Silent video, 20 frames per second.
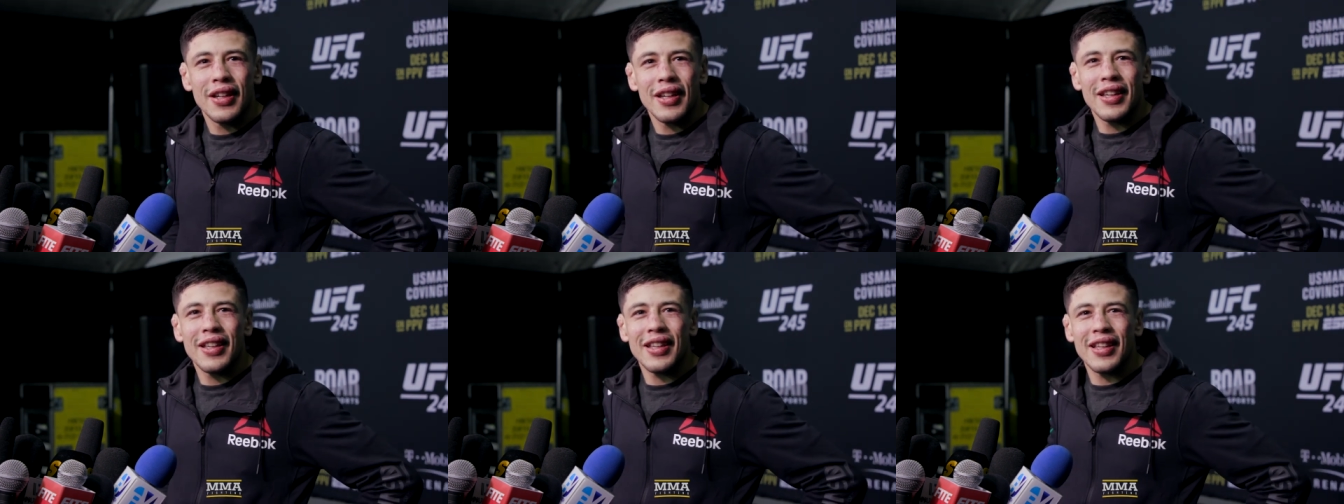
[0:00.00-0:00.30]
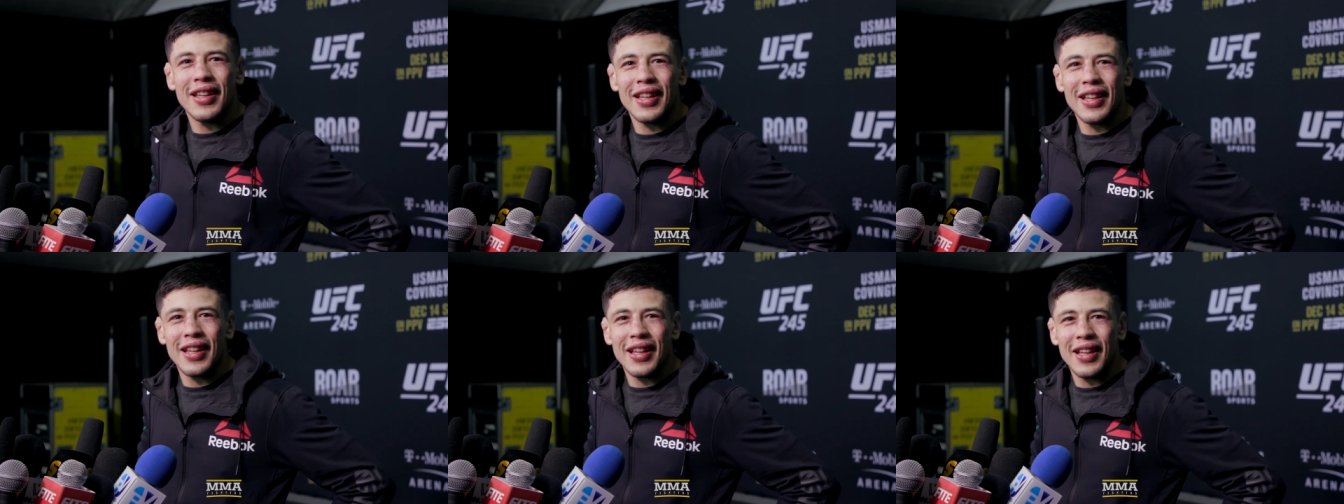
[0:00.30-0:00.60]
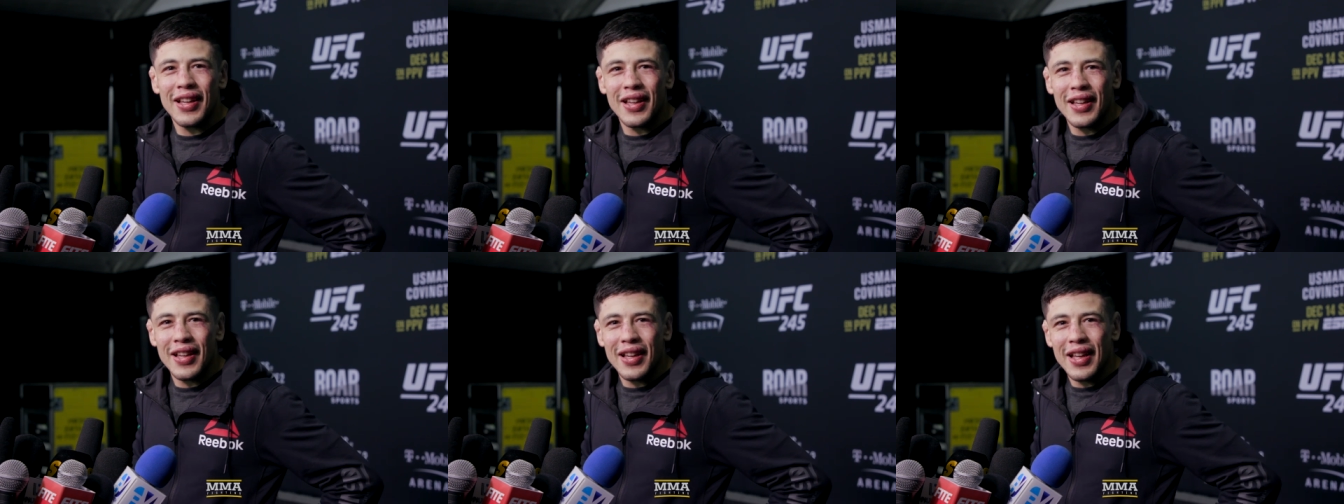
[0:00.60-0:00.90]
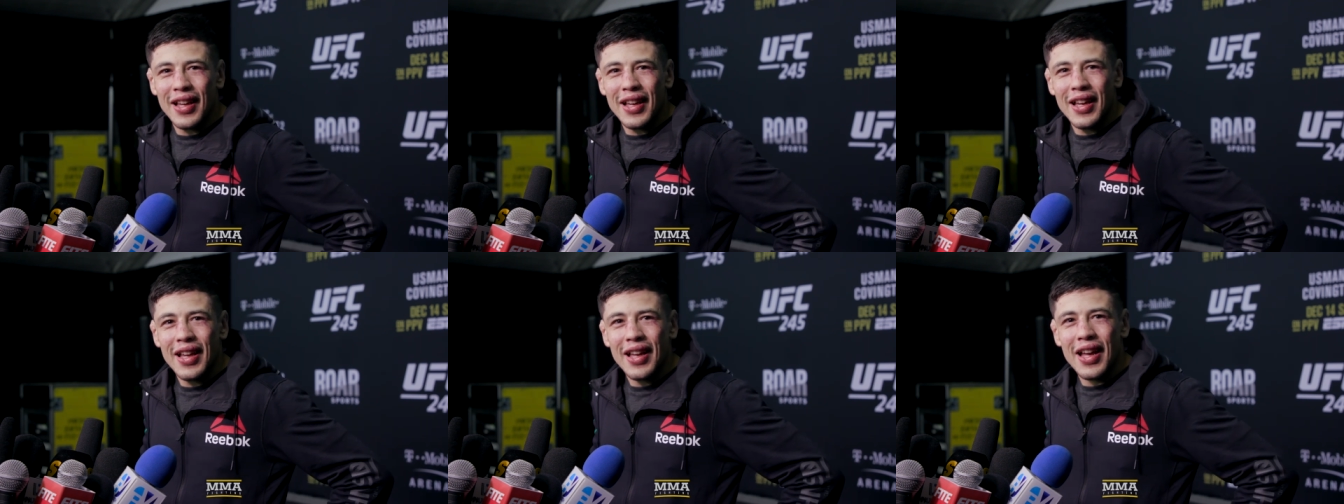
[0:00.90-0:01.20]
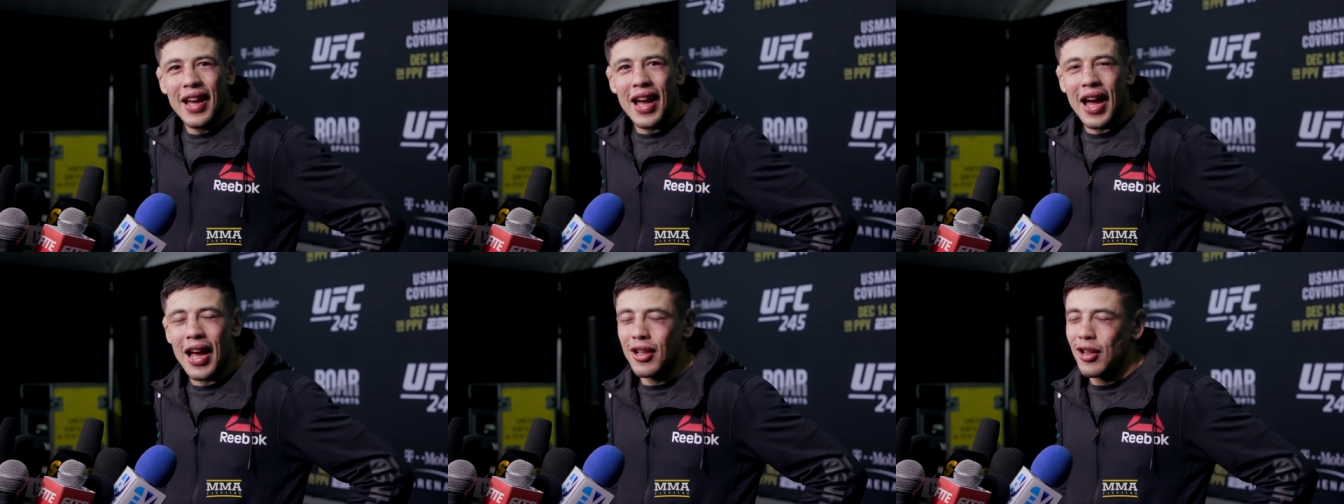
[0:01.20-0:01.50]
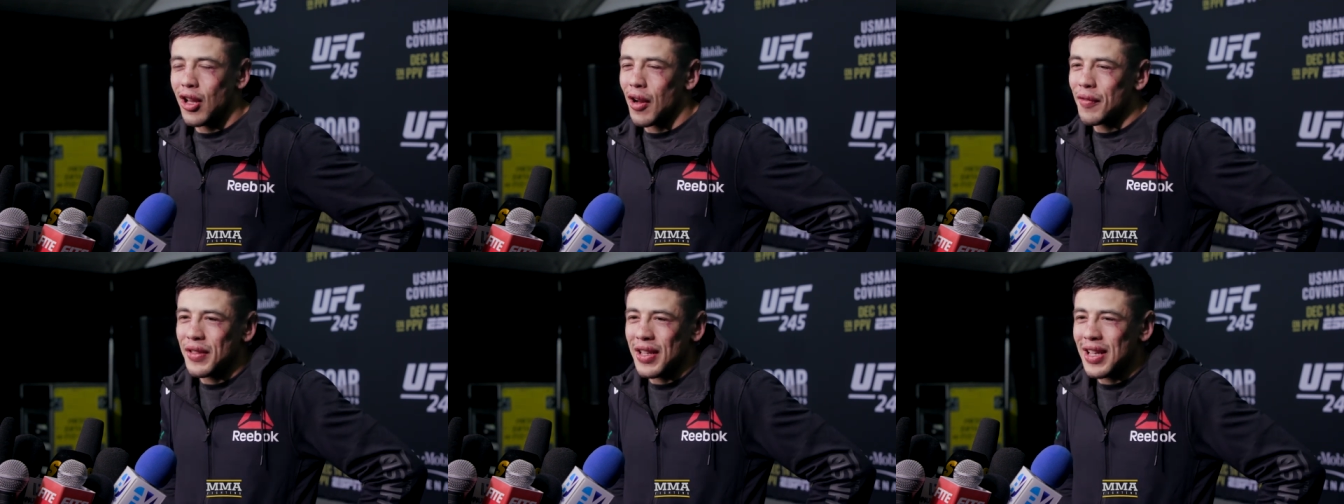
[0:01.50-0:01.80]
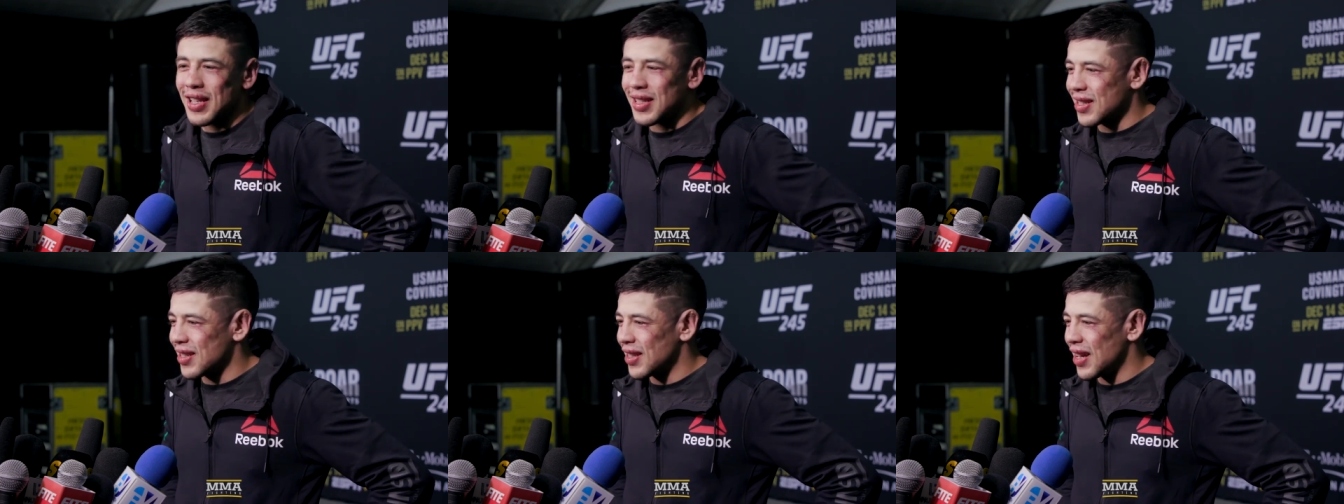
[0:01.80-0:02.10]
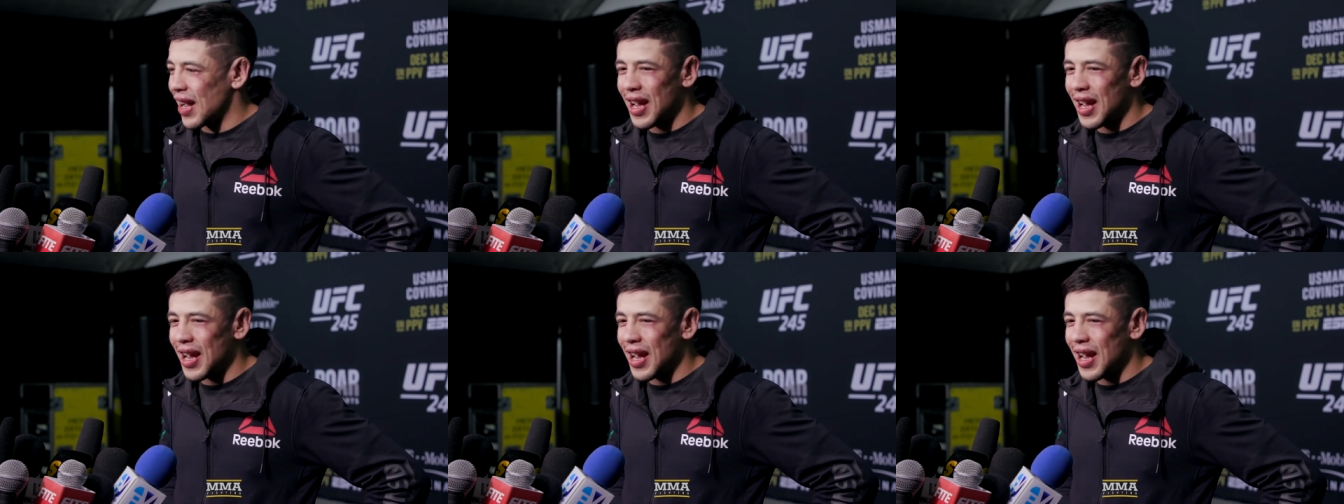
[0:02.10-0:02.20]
what do I love this.